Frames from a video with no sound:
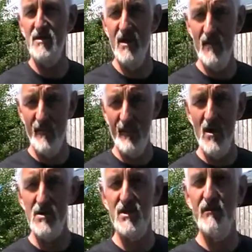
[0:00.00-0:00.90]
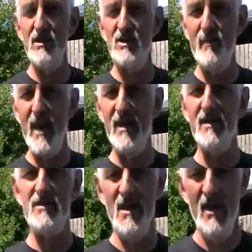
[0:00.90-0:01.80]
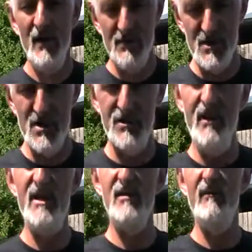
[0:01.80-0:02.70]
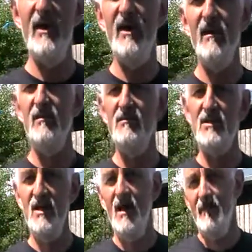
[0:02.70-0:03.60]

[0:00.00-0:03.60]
So the faster it spins, the straighter it goes,